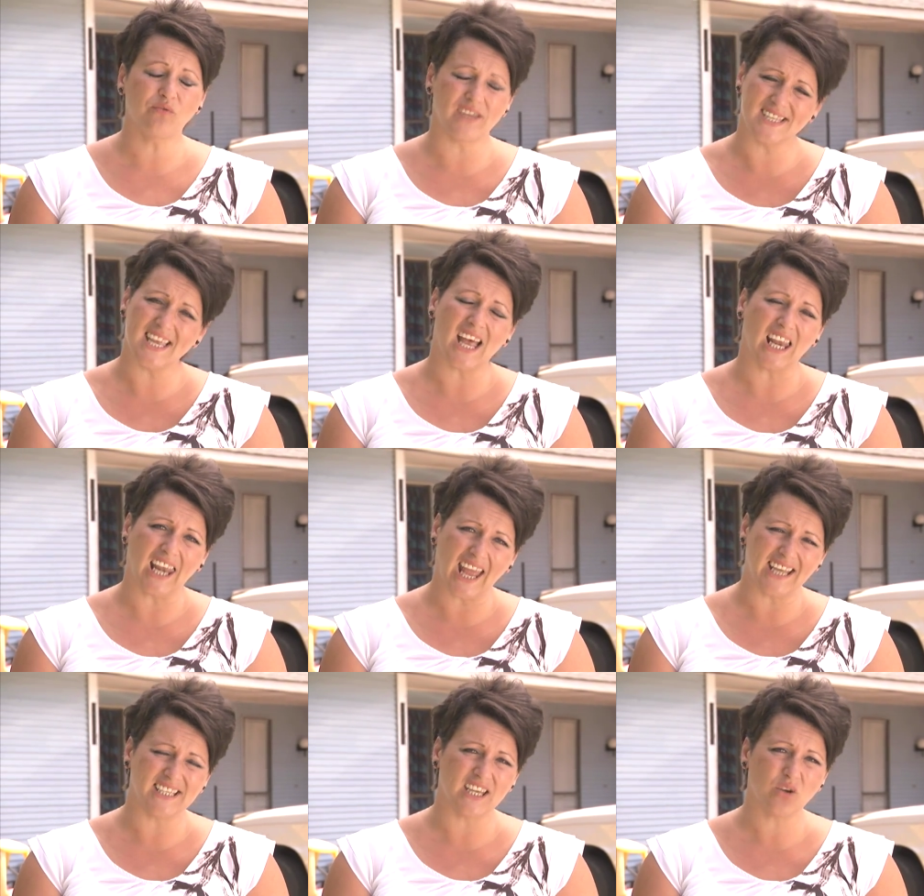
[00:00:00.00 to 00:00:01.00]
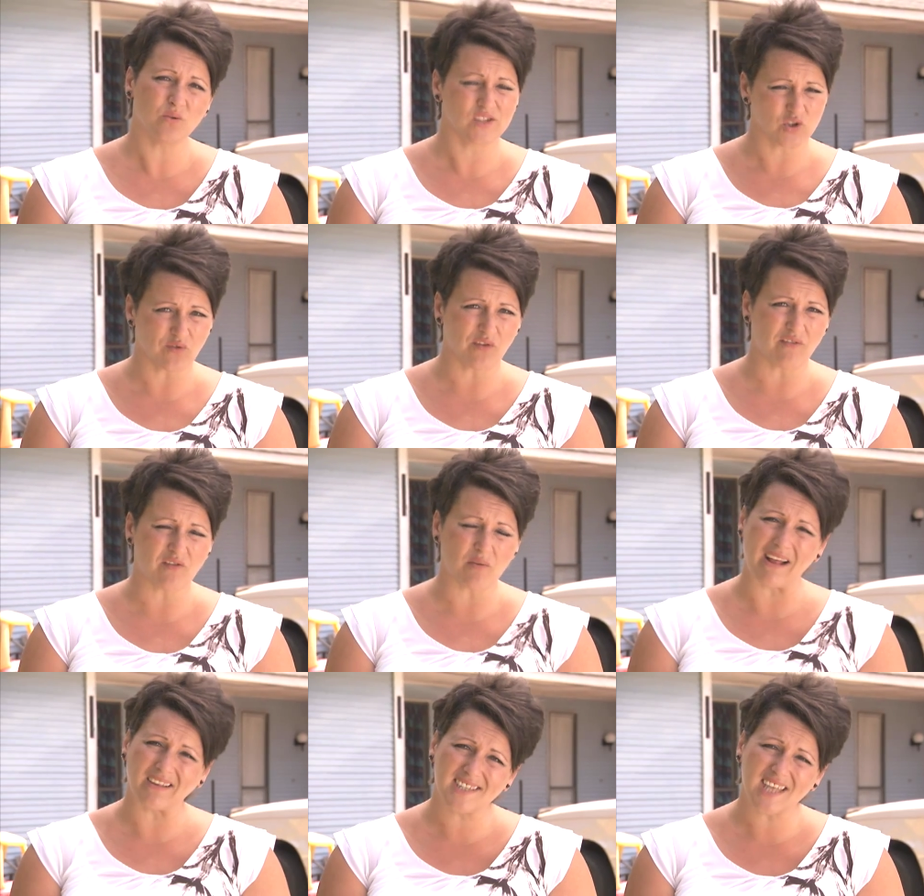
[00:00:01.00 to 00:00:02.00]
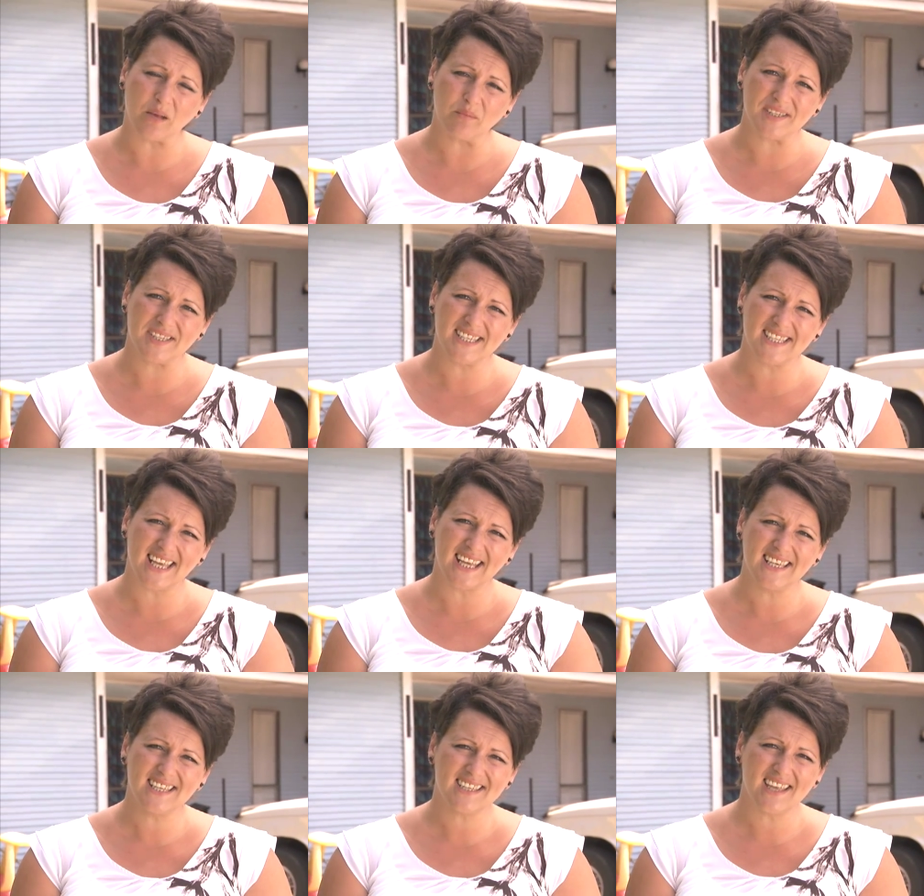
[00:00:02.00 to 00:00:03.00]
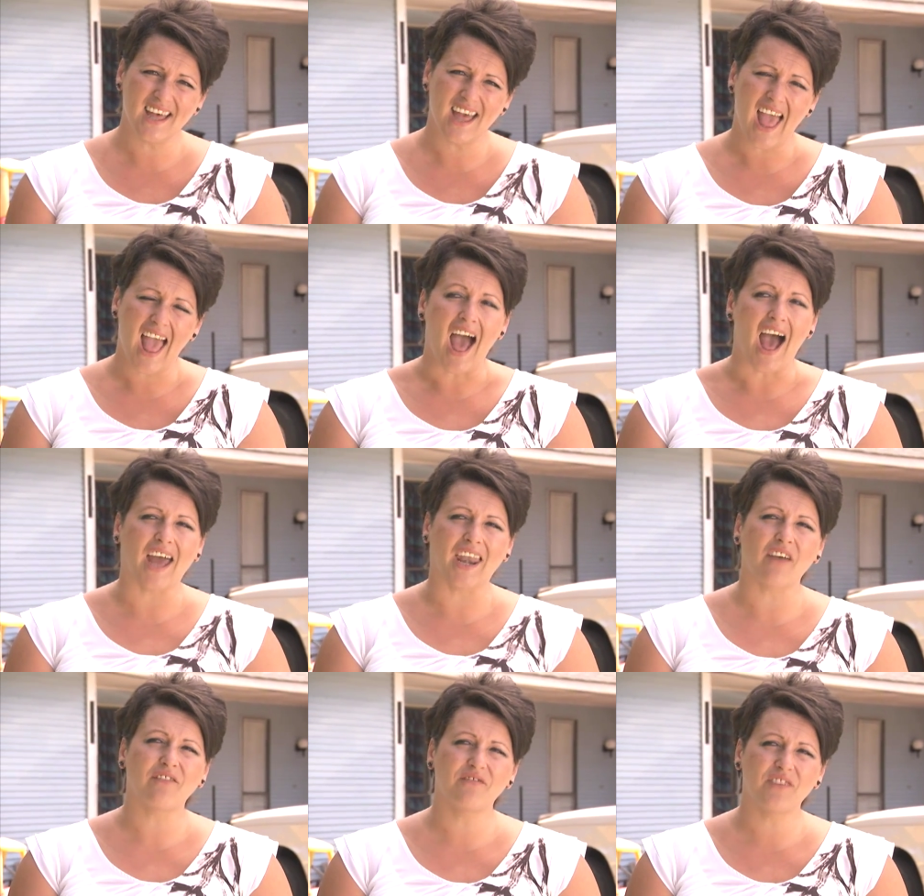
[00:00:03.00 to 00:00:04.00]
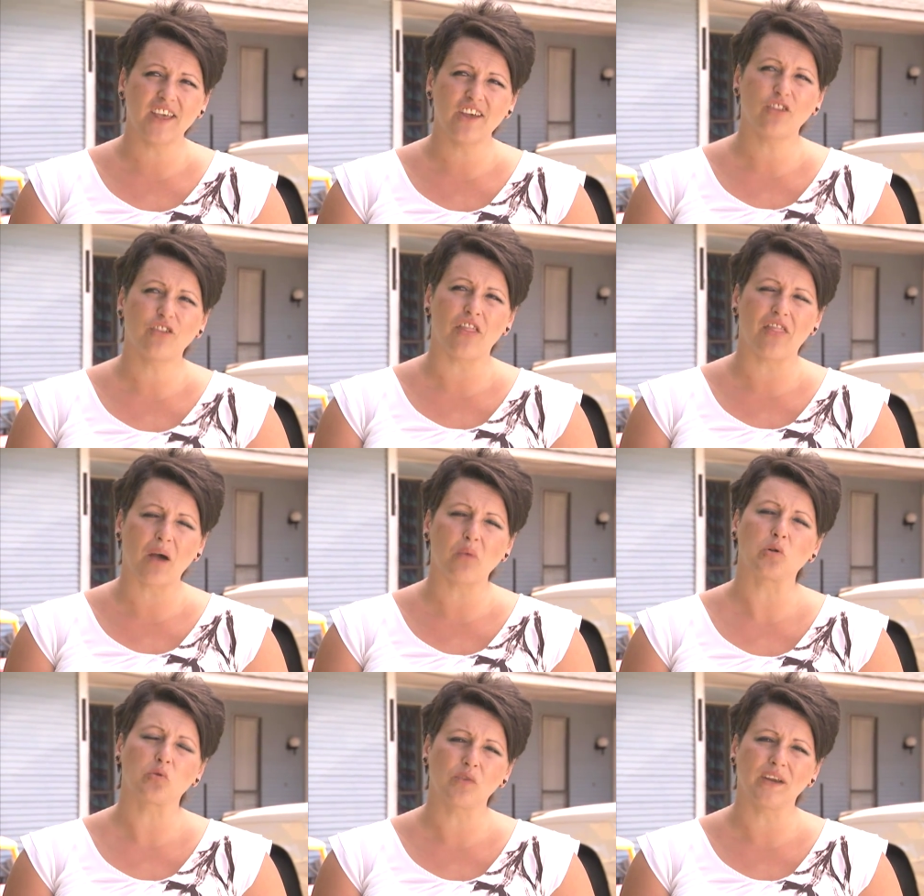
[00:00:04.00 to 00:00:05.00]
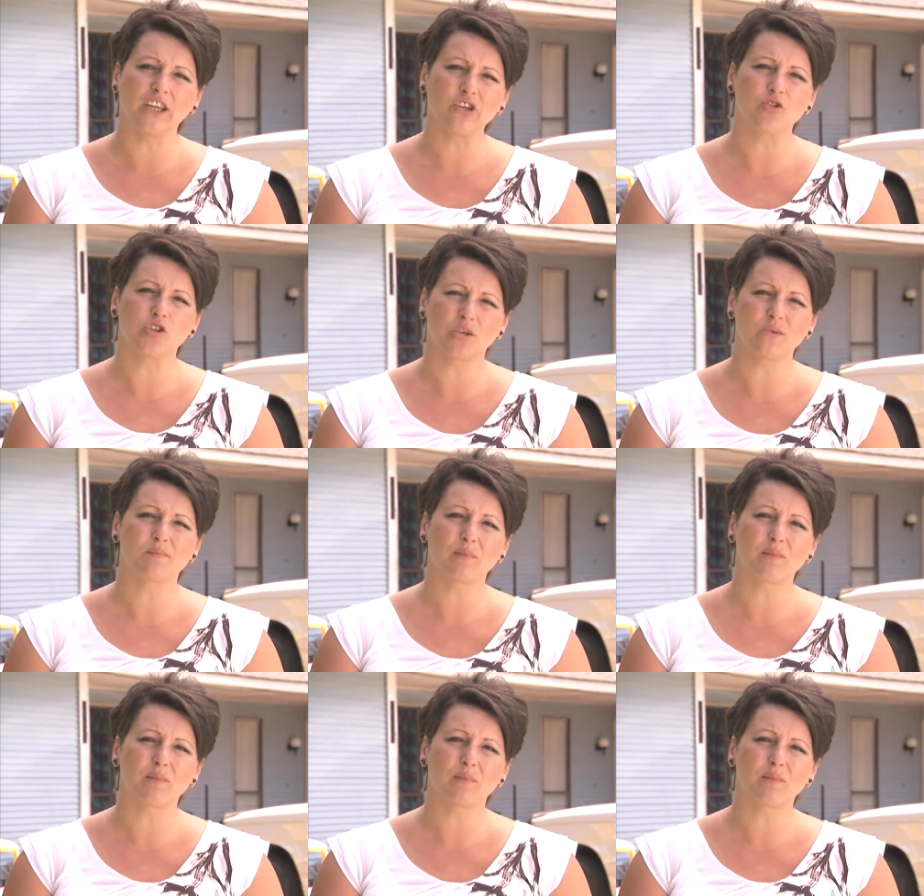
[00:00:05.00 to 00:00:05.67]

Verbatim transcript: visit a lady who's suffering from Alzheimer's disease. And I feel that that will reintroduce